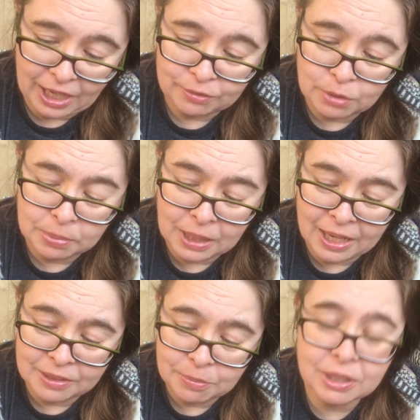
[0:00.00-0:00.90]
I
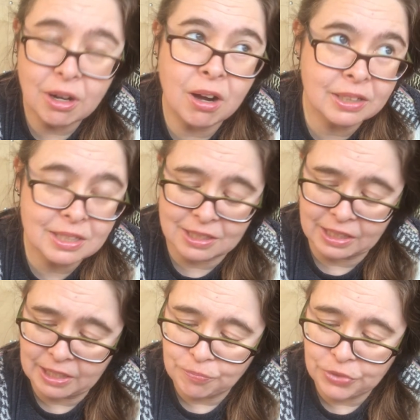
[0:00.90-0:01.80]
replied. But
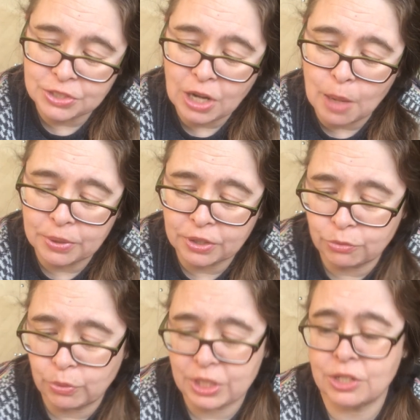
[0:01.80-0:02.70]
honestly, the topic
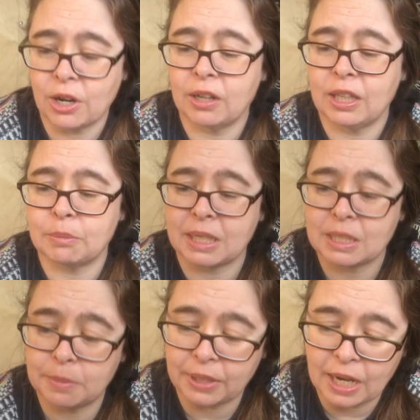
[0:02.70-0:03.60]
of which darling makes
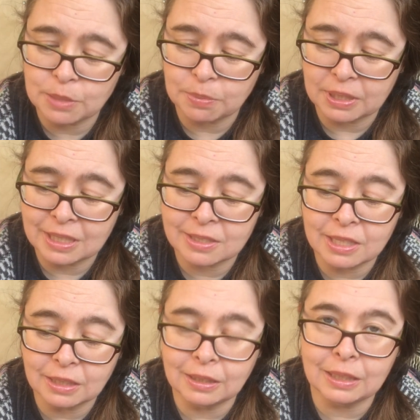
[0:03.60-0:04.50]
a better husband is
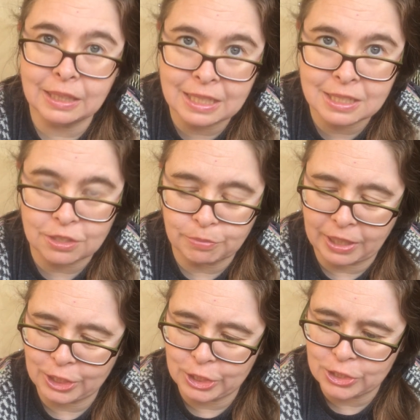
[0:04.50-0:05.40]
the least of my
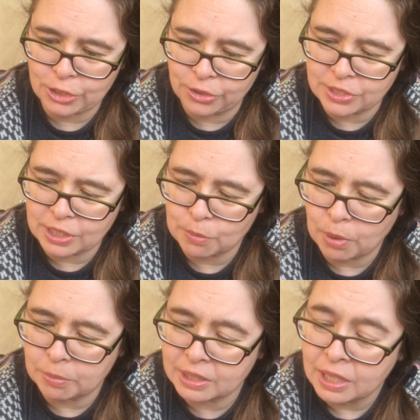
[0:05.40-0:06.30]
concerns at the
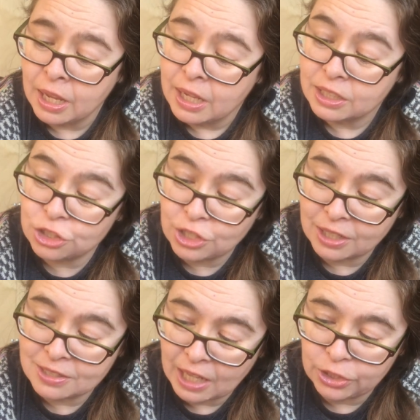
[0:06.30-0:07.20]
moment. Did
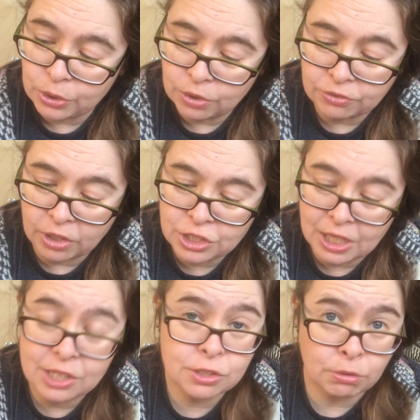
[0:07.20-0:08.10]
Jane tell you of our
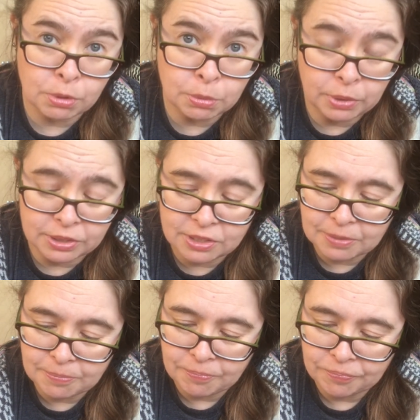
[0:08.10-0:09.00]
chase through the woods?
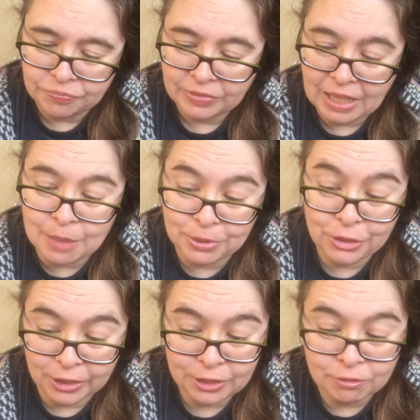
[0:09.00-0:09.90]
Emma
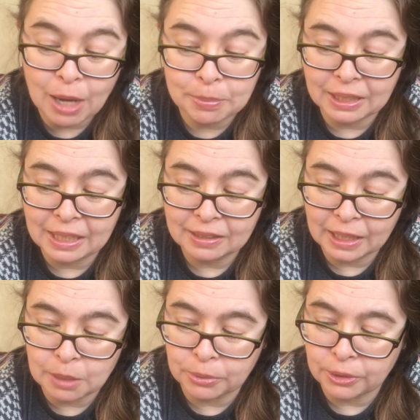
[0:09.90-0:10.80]
nodded rapidly,
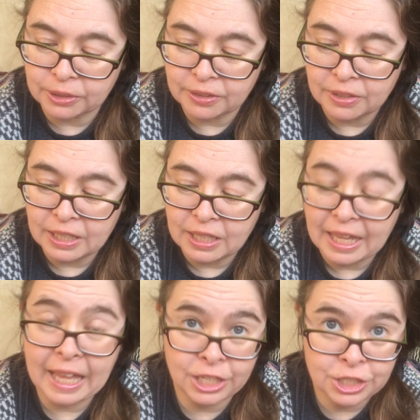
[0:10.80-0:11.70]
like a bird.
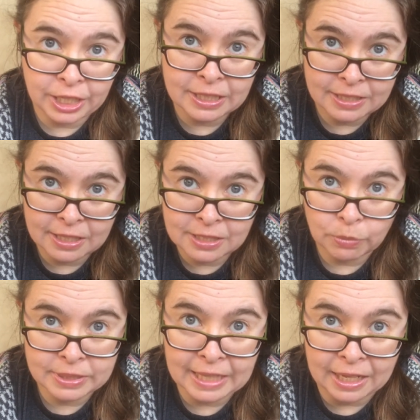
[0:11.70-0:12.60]
And Jane says it
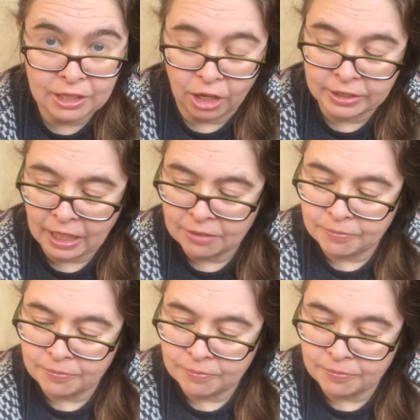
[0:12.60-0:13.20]
was an anaconda?